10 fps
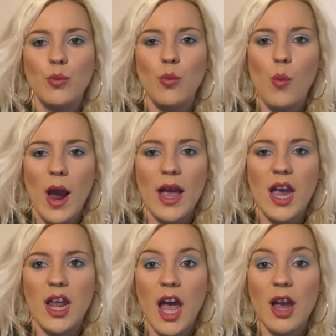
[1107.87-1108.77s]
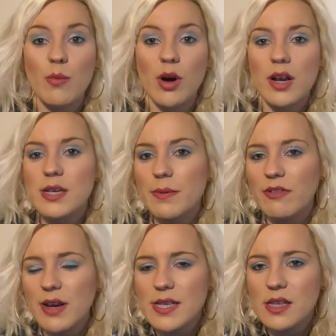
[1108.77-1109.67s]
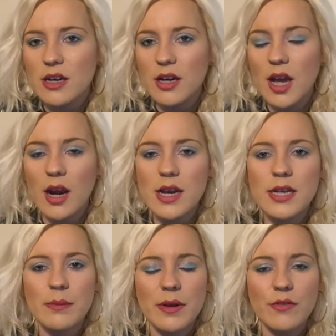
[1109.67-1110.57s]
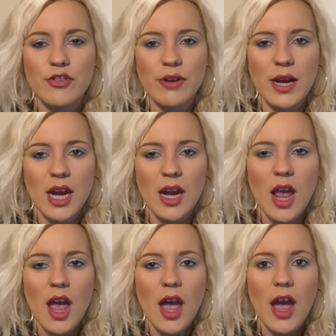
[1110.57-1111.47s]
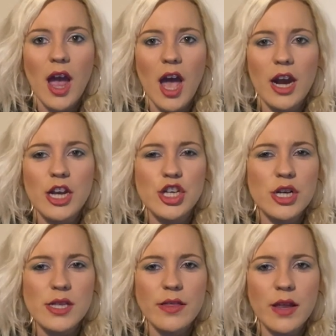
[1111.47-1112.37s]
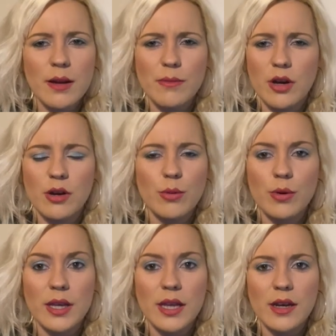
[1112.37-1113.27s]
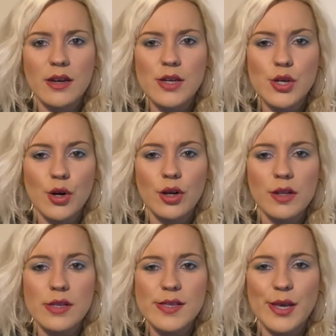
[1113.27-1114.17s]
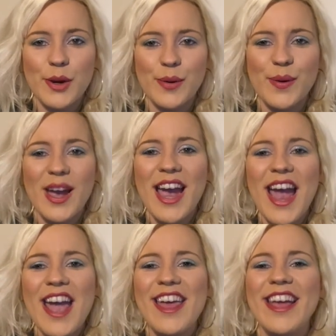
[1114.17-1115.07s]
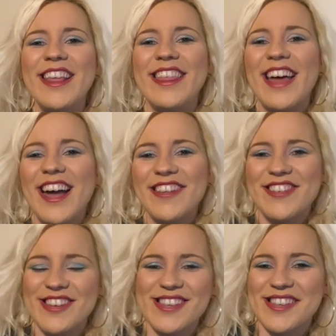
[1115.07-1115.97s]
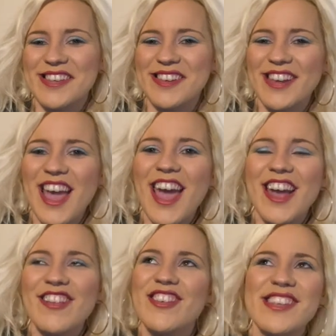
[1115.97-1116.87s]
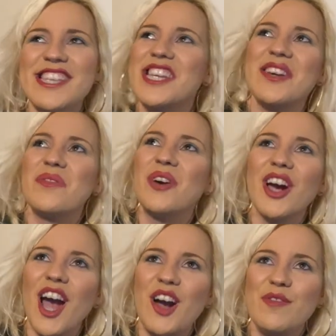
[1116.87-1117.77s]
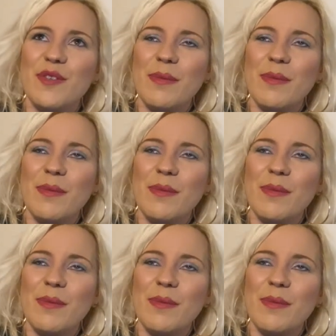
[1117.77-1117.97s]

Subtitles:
when I wanted to be a wrestler, and I did a bit of training, and it turns out that I'm not coordinated at all, so that just didn't work out for